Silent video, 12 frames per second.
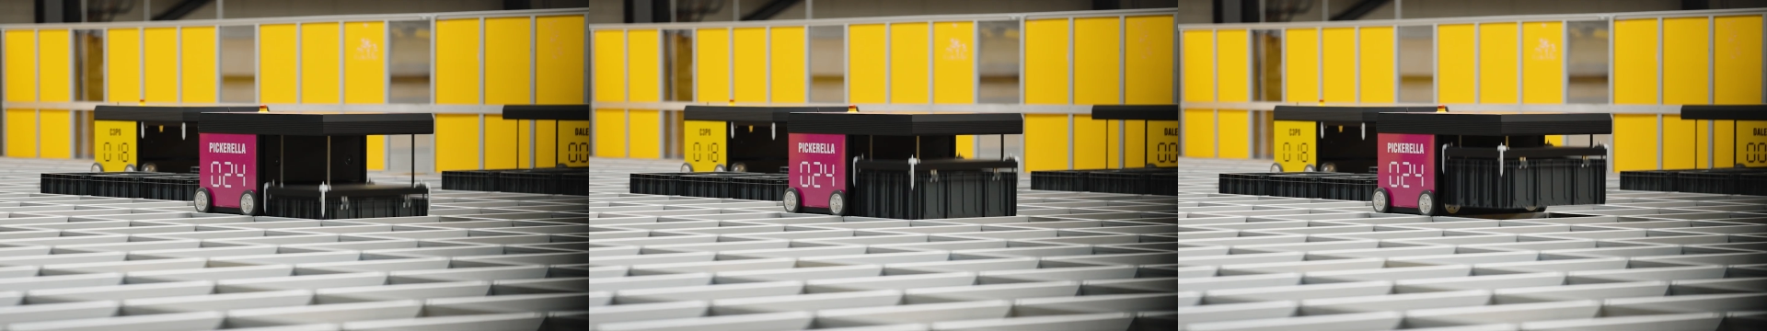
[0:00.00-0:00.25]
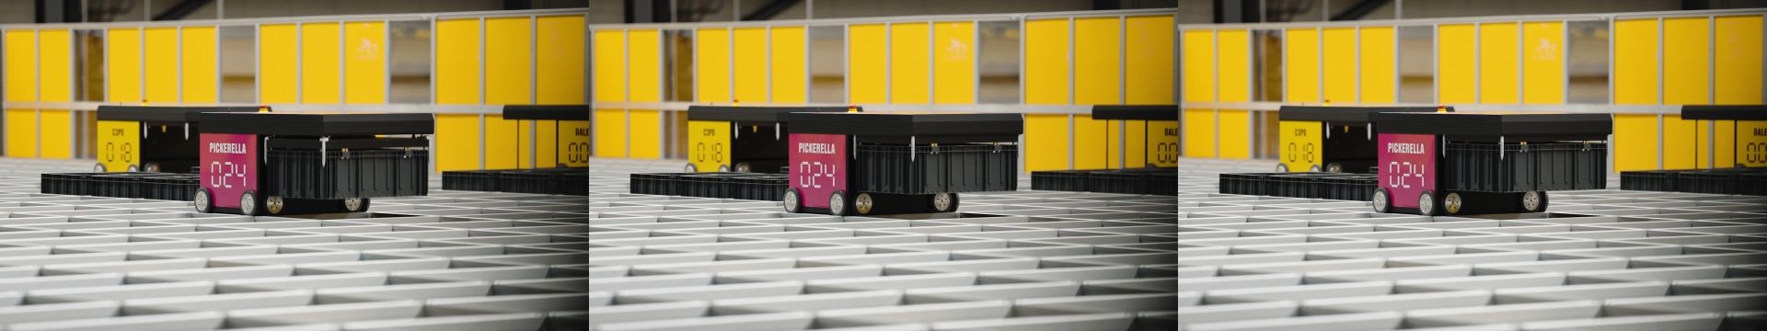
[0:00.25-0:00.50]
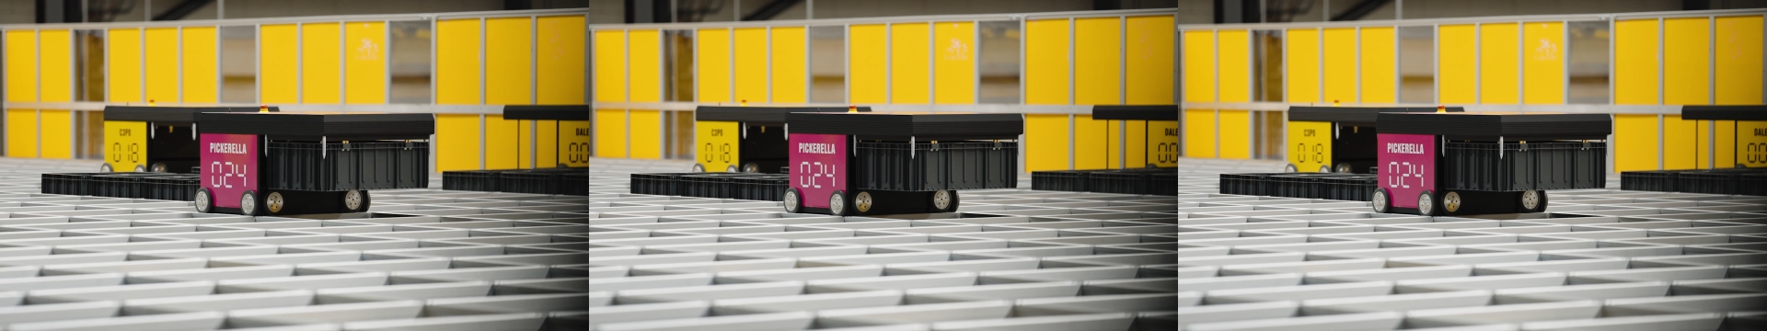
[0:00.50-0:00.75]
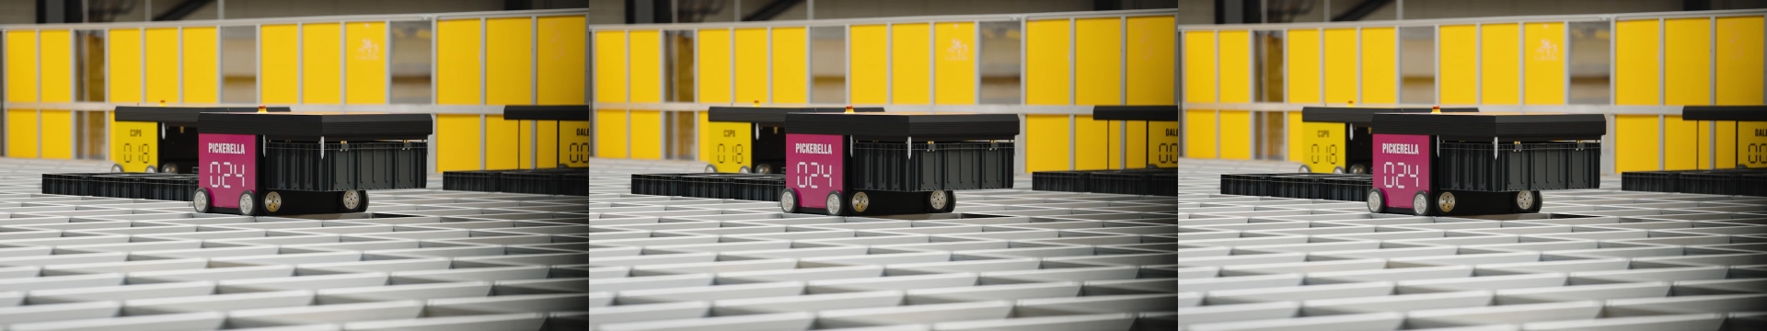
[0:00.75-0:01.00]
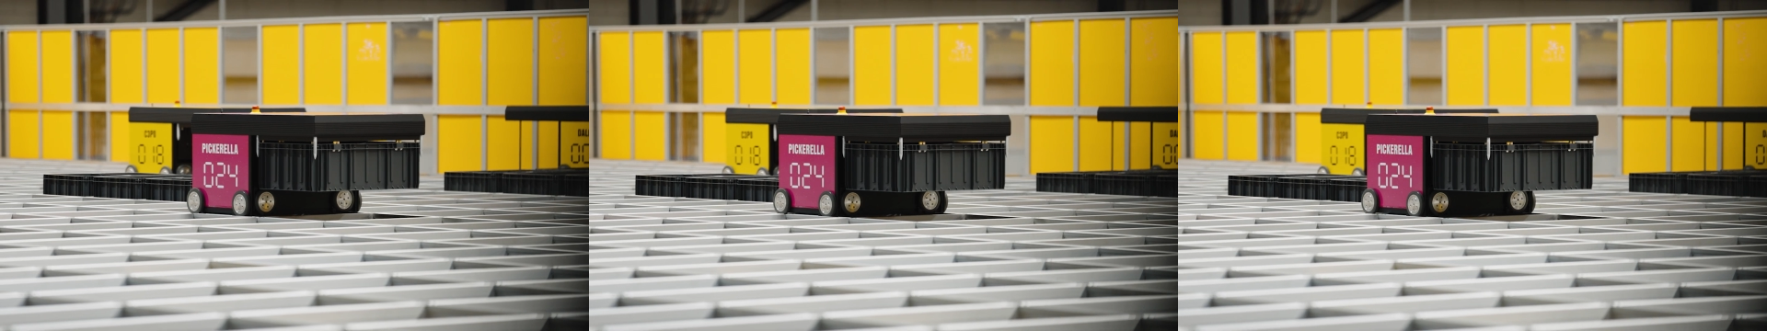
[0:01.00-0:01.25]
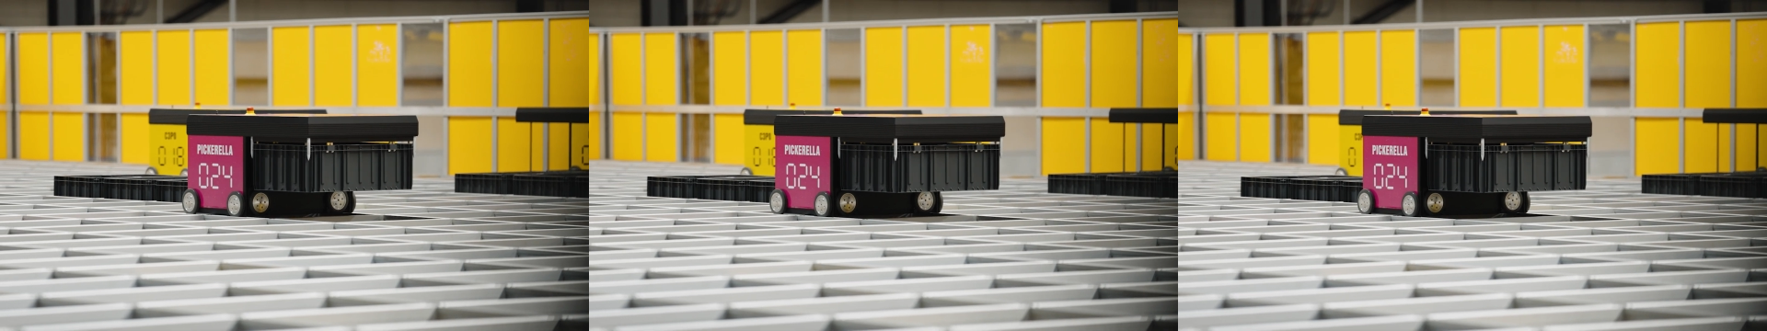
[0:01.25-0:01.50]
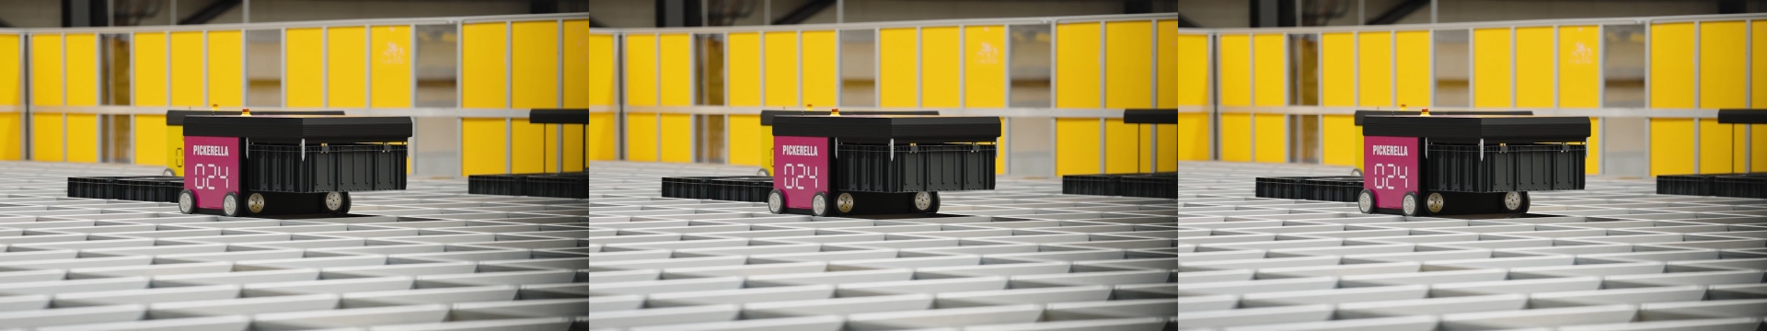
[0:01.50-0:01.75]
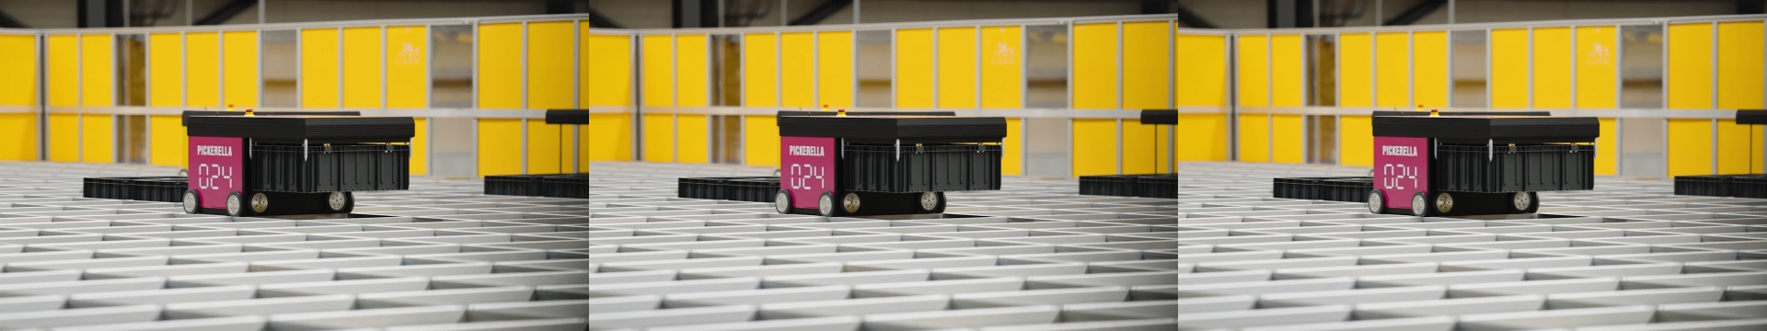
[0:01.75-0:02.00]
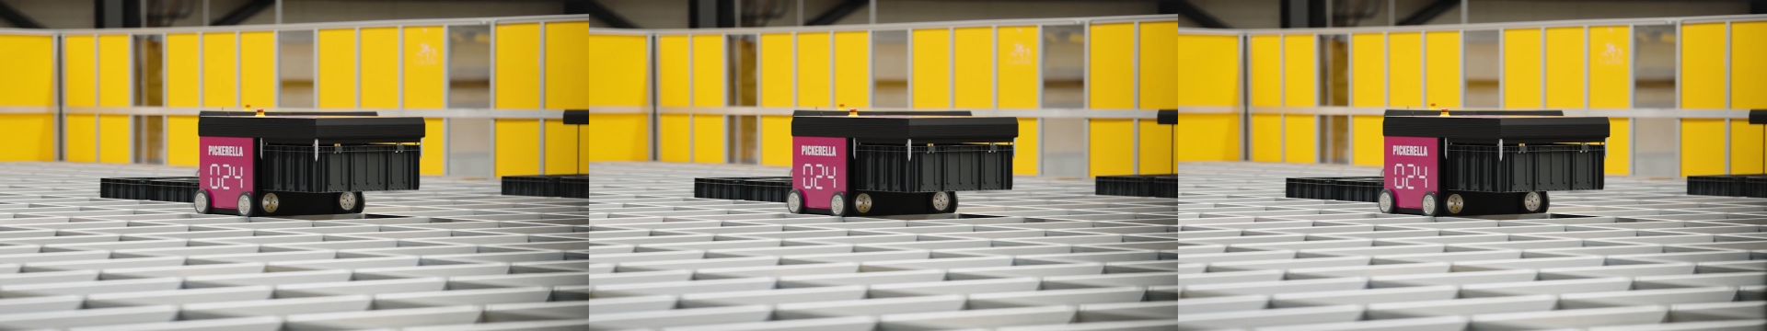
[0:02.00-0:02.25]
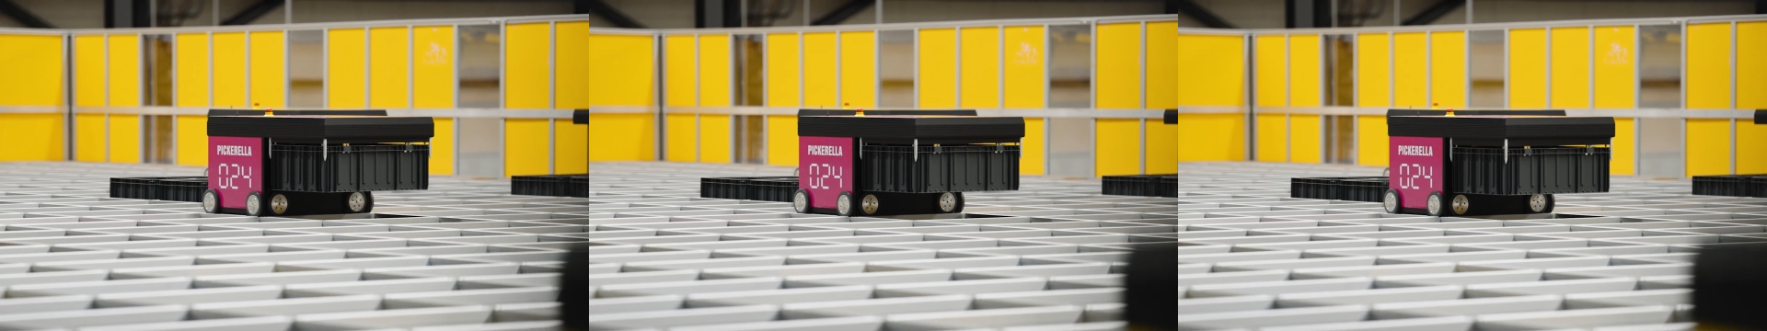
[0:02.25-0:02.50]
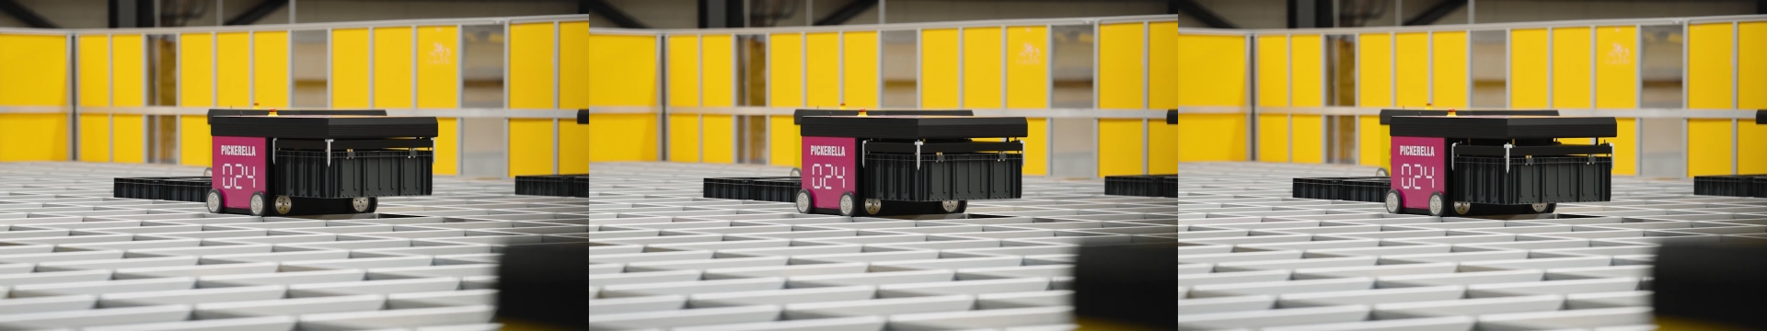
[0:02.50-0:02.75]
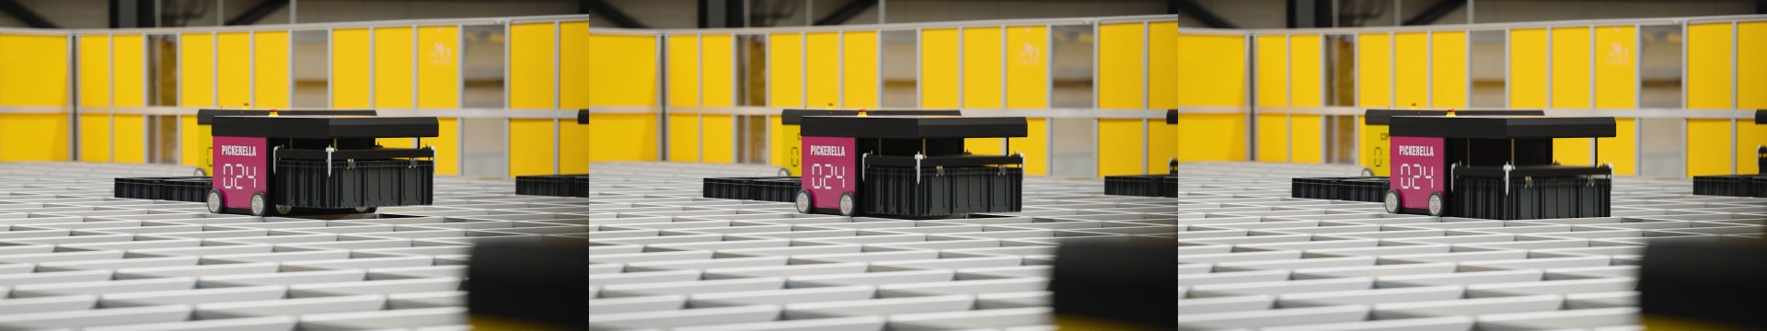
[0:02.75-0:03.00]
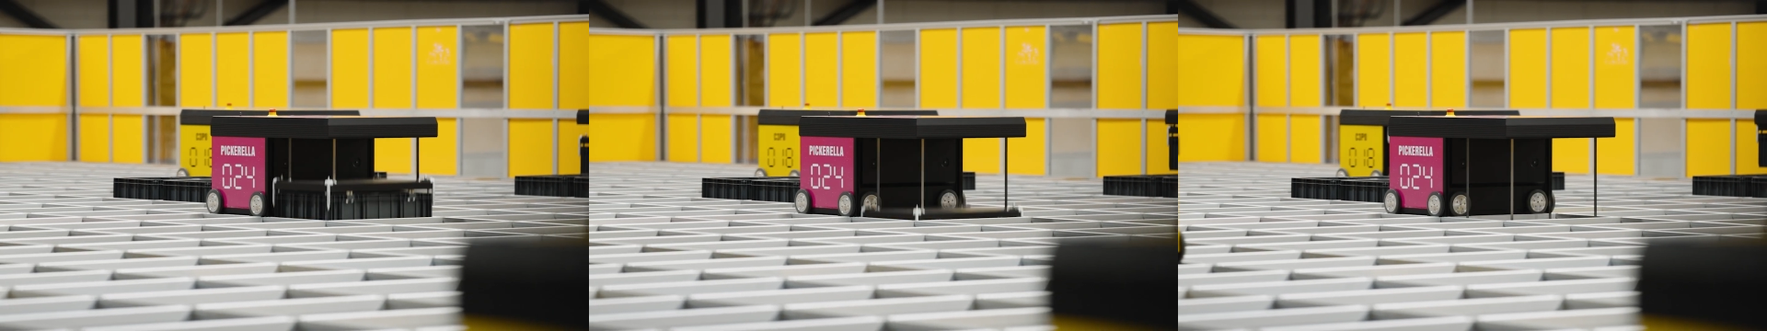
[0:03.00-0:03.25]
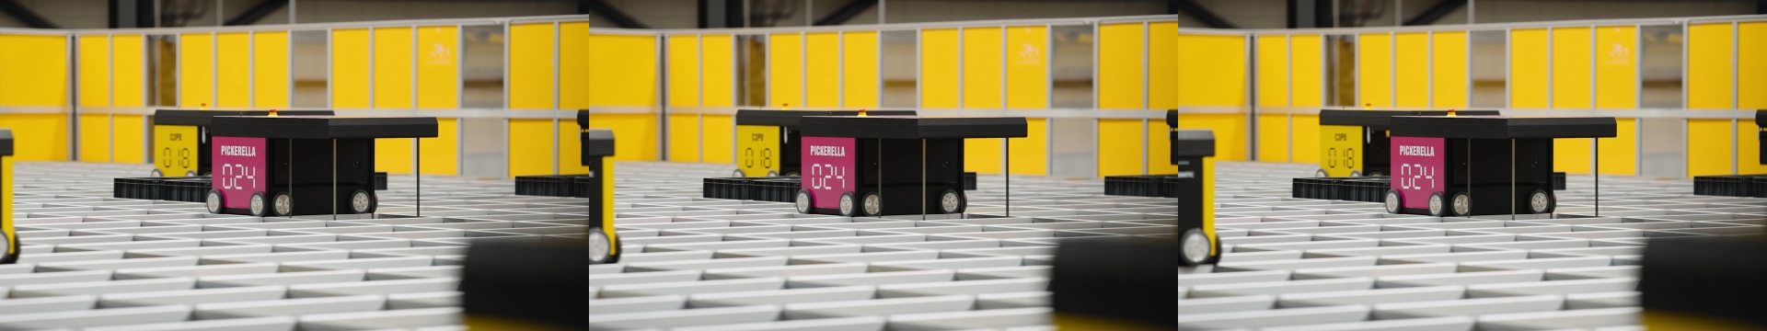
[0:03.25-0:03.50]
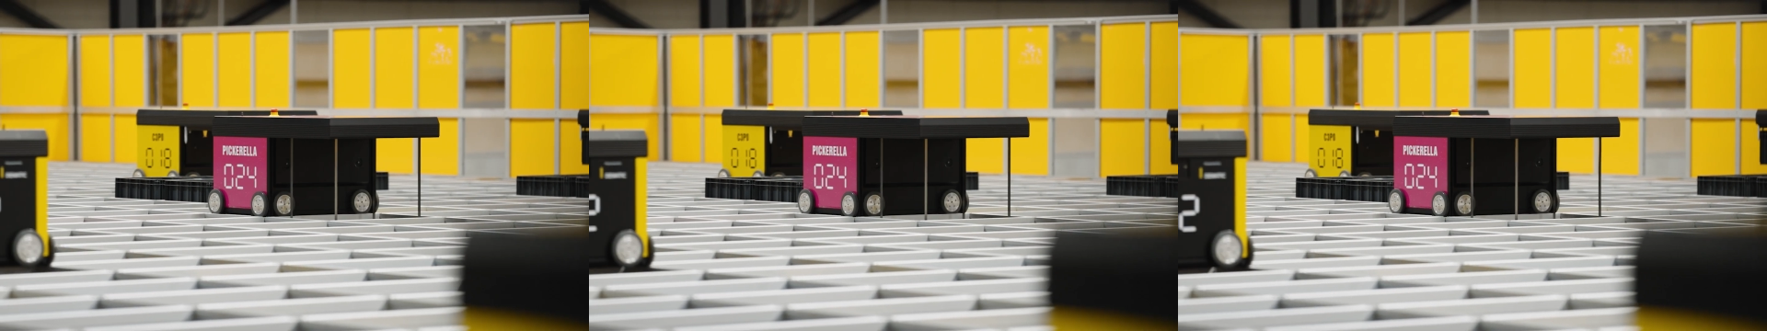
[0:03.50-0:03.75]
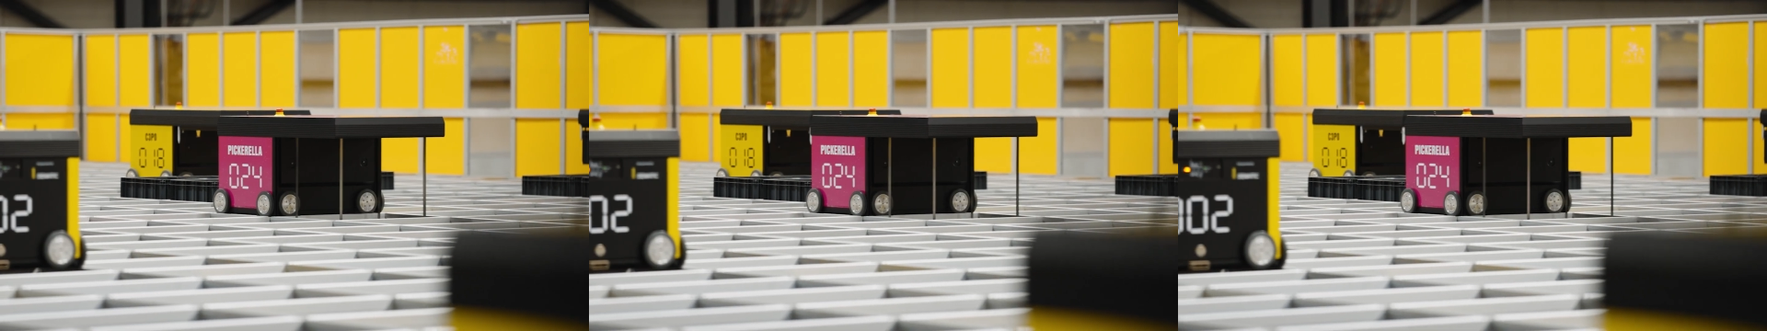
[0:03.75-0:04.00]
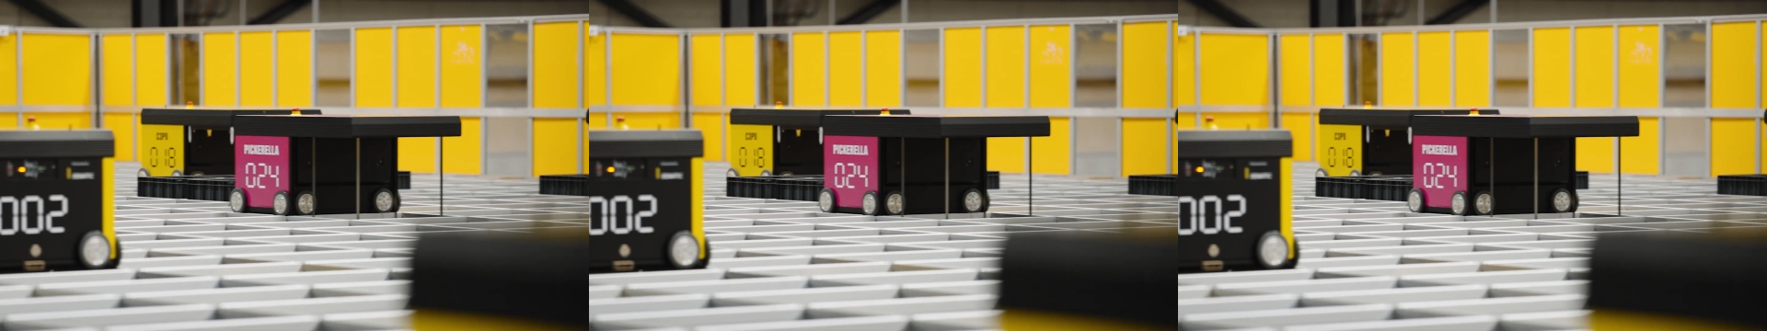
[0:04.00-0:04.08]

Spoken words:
[unreadable: no face in view]